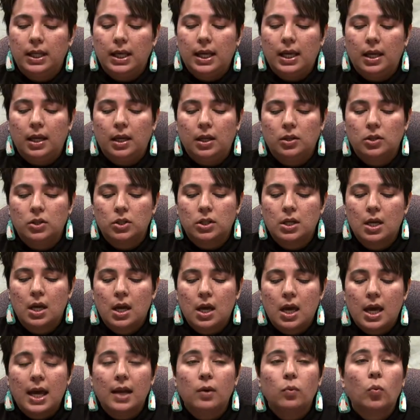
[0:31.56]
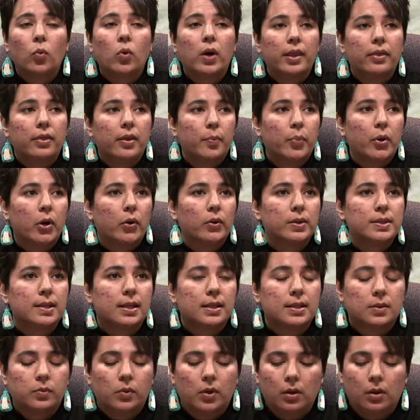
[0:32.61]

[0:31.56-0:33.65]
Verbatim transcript: that was leaving families in the dark.